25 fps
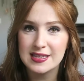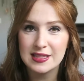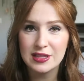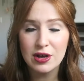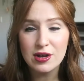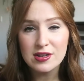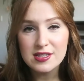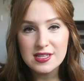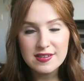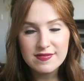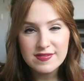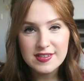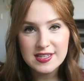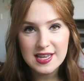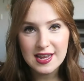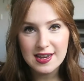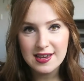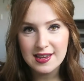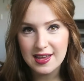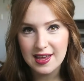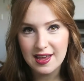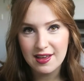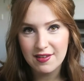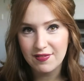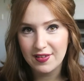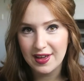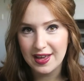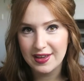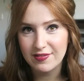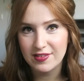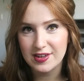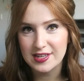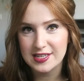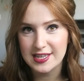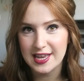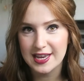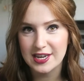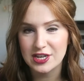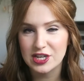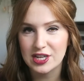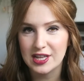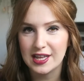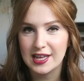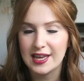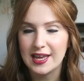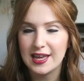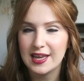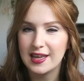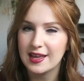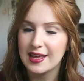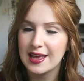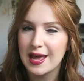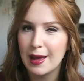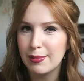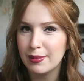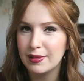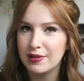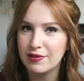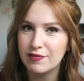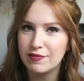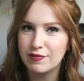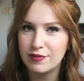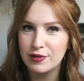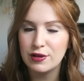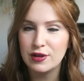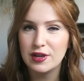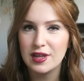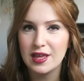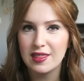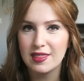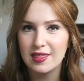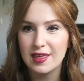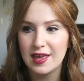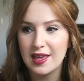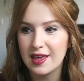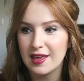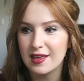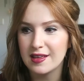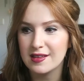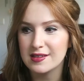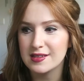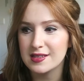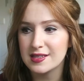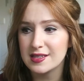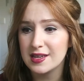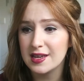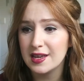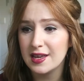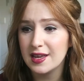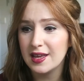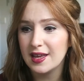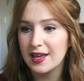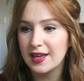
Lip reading: lots of skincare favorites actually, a couple of foodie things,